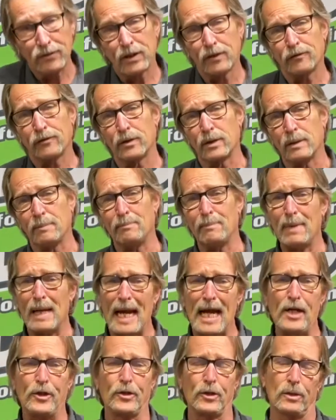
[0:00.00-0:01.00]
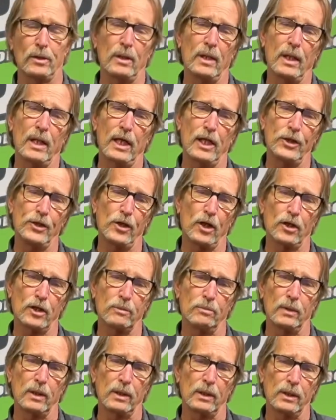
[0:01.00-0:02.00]
different major
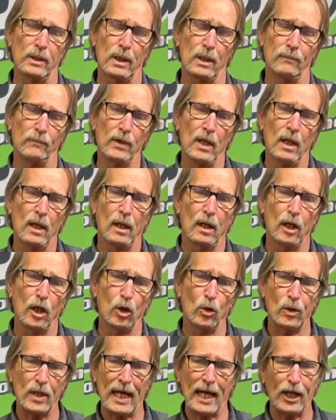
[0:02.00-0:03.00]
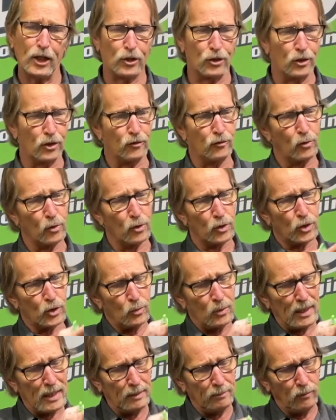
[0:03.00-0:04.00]
adjustment uh, locations for it. So
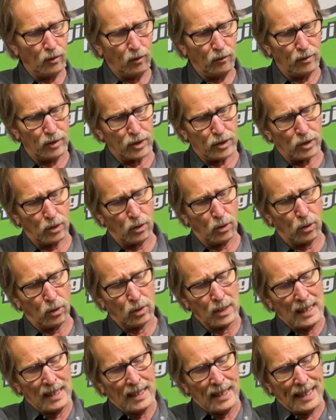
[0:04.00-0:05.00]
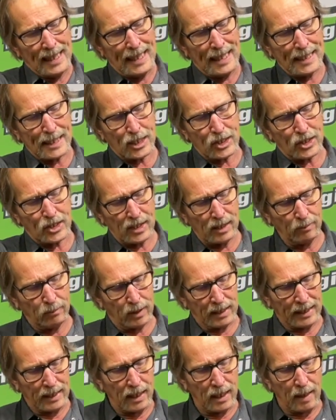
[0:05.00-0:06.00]
we can move this whole head
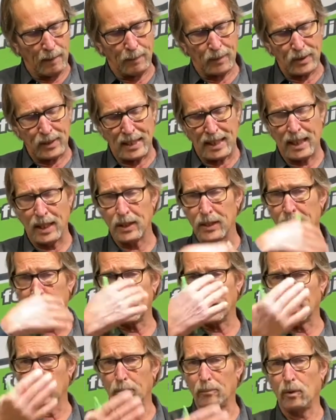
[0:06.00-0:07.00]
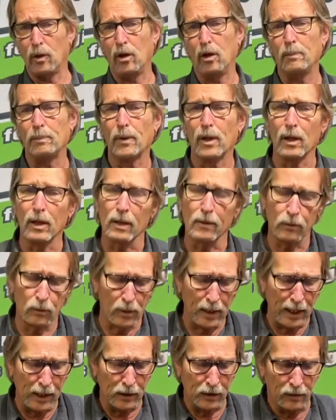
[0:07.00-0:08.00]
assembly up and down to get the ballpark
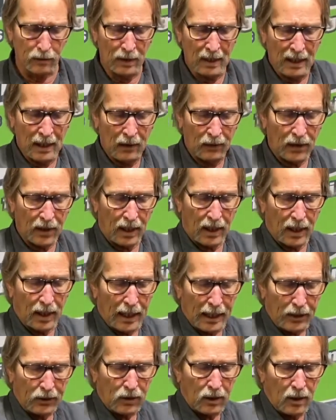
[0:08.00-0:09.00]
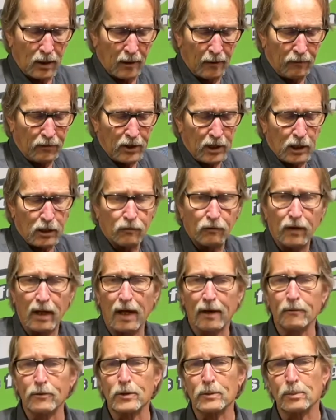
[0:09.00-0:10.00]
range of the height of these
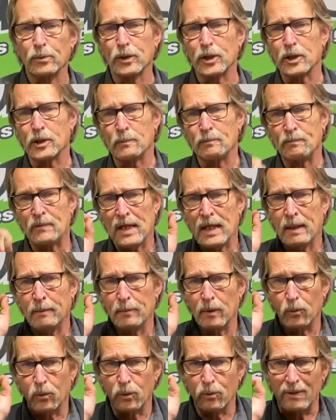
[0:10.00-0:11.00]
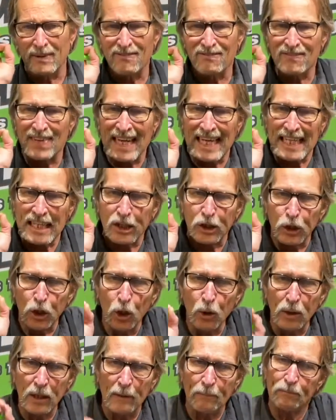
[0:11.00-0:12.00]
valve springs. But when we fine
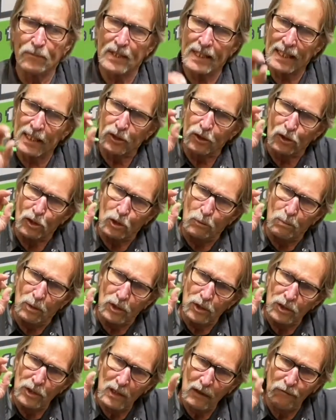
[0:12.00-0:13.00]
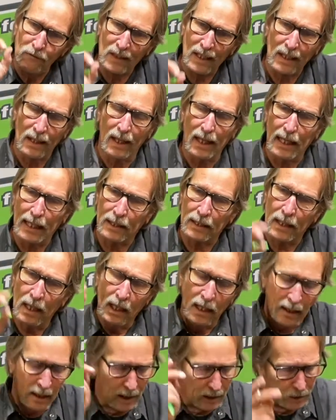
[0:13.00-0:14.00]
tune it to get the specific height
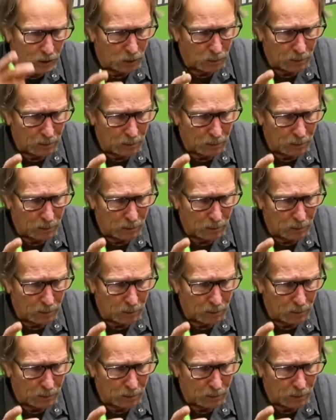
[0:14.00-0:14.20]
to